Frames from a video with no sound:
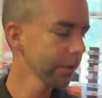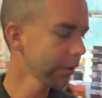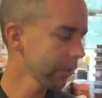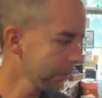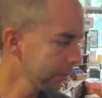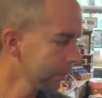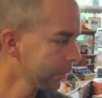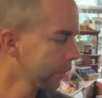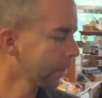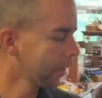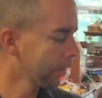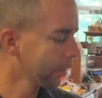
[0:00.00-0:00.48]

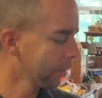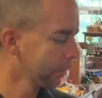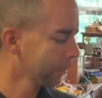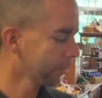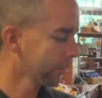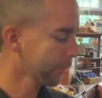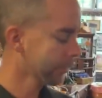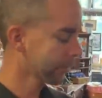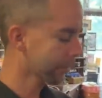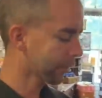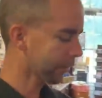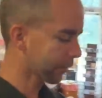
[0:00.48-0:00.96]
do. Huh?
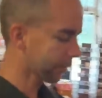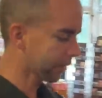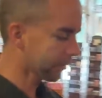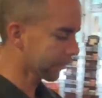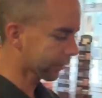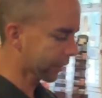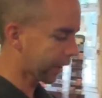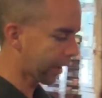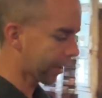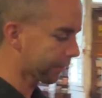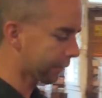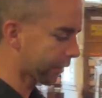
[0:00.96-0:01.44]
We use
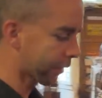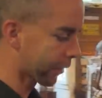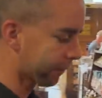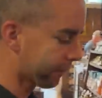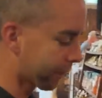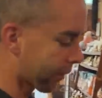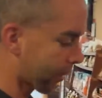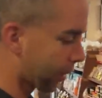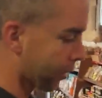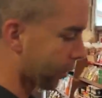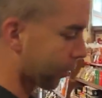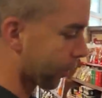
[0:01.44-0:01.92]
it kind of in the
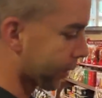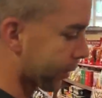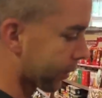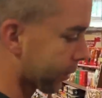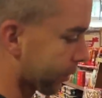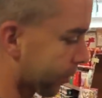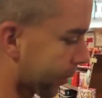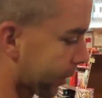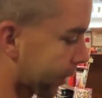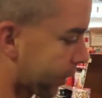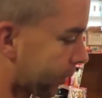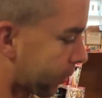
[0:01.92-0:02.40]
fall
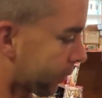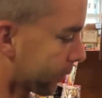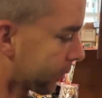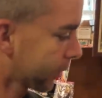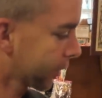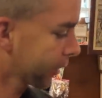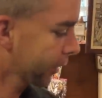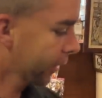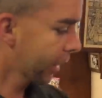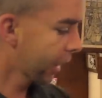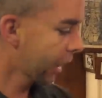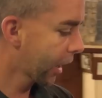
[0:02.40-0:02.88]
winter. We don't
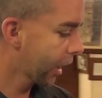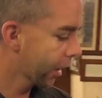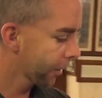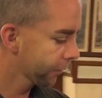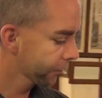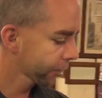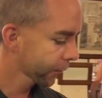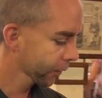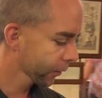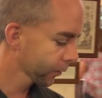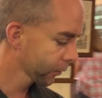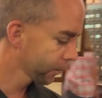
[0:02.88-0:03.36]

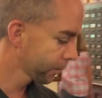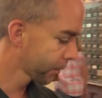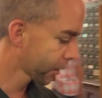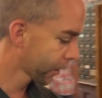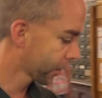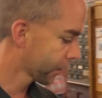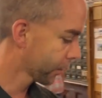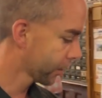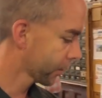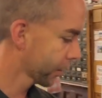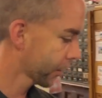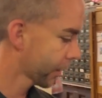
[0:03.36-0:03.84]
have to,
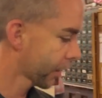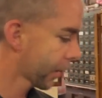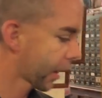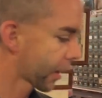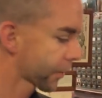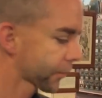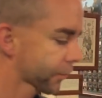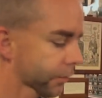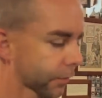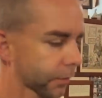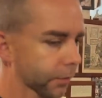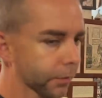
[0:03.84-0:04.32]
but it
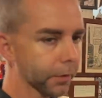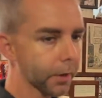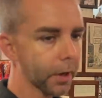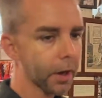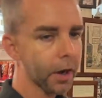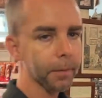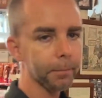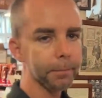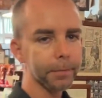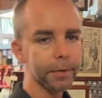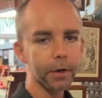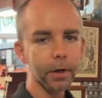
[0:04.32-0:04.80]
adds the, the
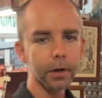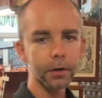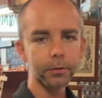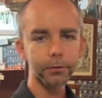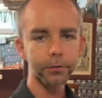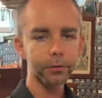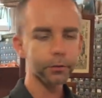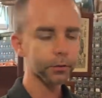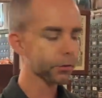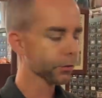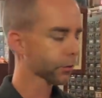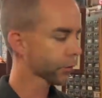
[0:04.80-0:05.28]

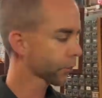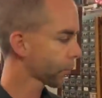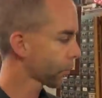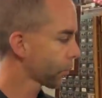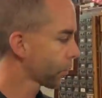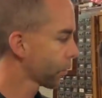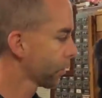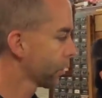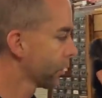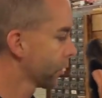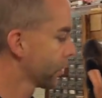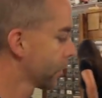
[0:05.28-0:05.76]
ambiance to the
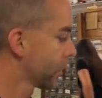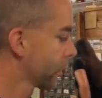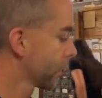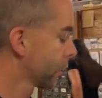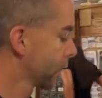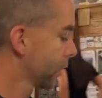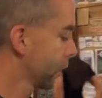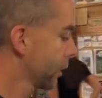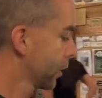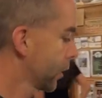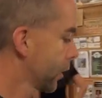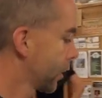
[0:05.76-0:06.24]
store.
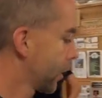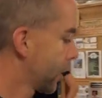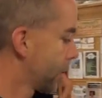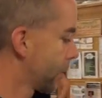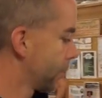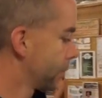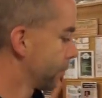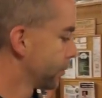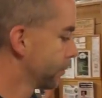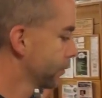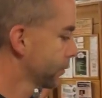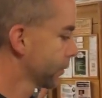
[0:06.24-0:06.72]

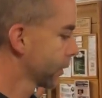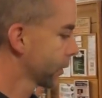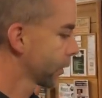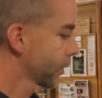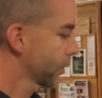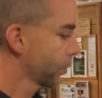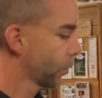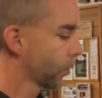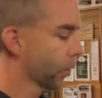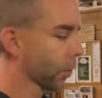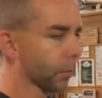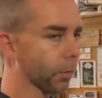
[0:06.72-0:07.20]
Um,
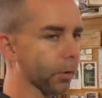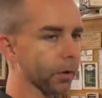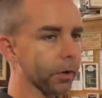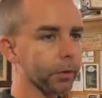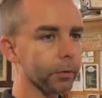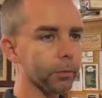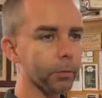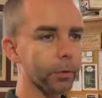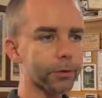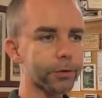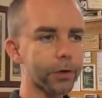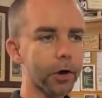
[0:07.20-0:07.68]
where
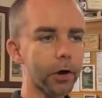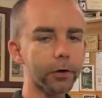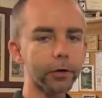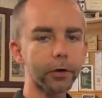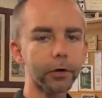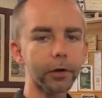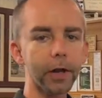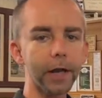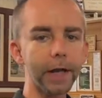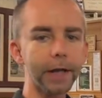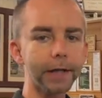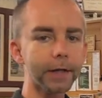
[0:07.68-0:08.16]

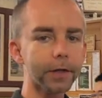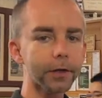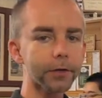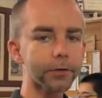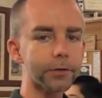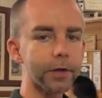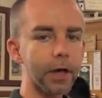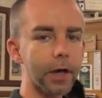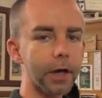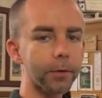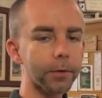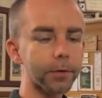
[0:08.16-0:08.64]
Watauga Lake
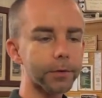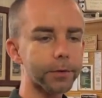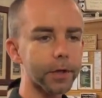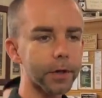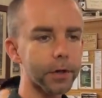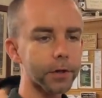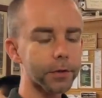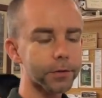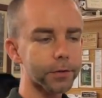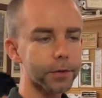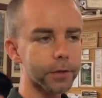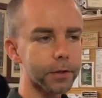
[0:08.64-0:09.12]
is now in
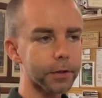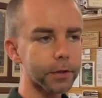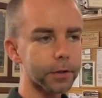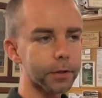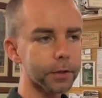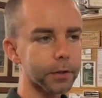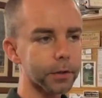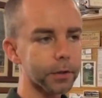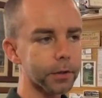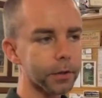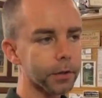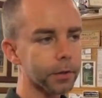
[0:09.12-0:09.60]

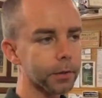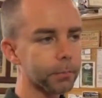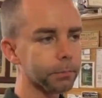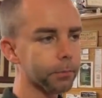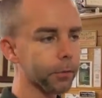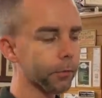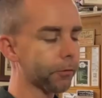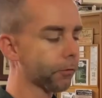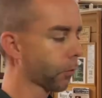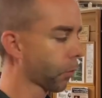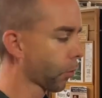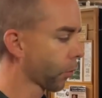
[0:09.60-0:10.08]
Tennessee,
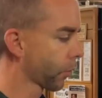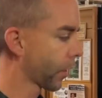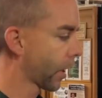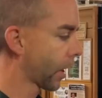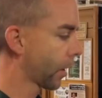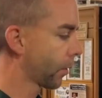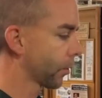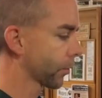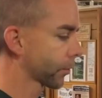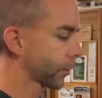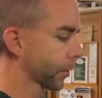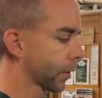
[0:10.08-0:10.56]
before
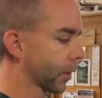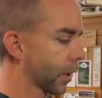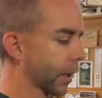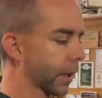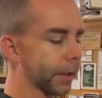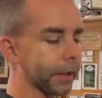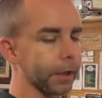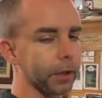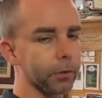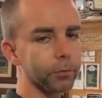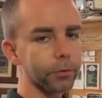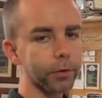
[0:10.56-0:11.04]
that was a
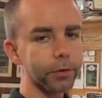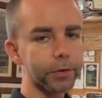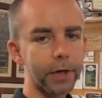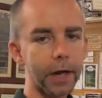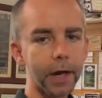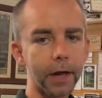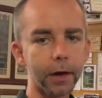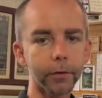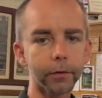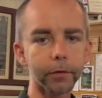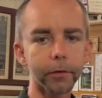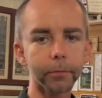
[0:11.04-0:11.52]
lake. It was a
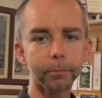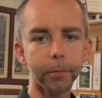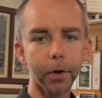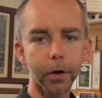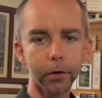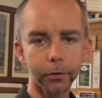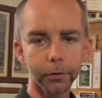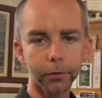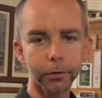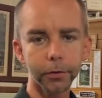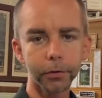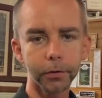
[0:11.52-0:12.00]
town of
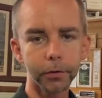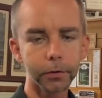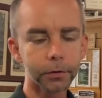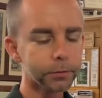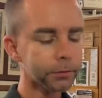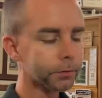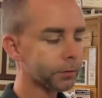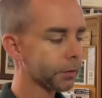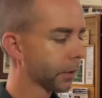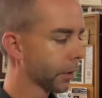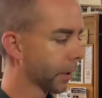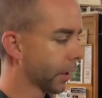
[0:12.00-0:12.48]
Butler,
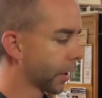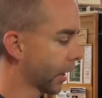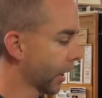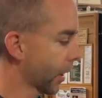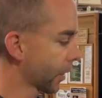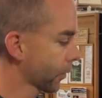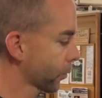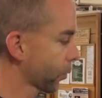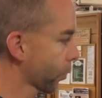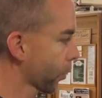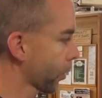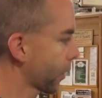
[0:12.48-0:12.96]
and
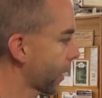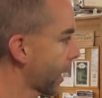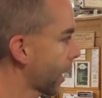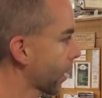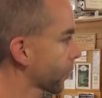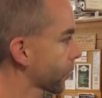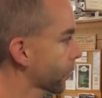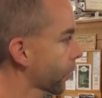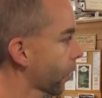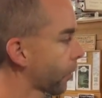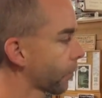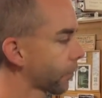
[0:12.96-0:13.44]
that's where
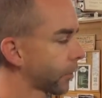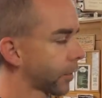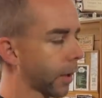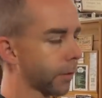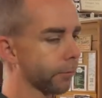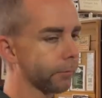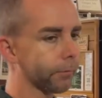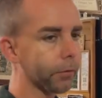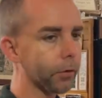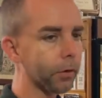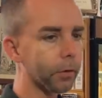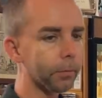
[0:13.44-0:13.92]
that stove
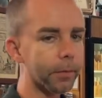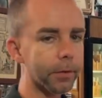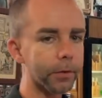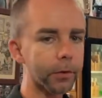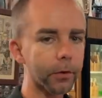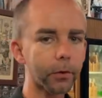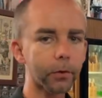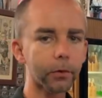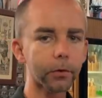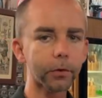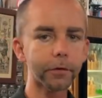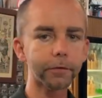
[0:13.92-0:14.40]
came from in
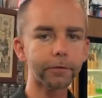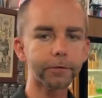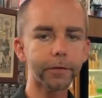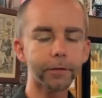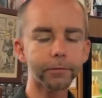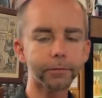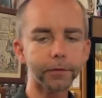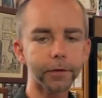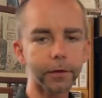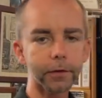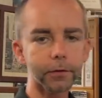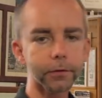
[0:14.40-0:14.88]
the early
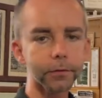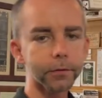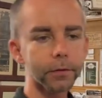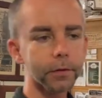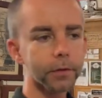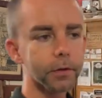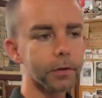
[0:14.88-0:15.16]
50s,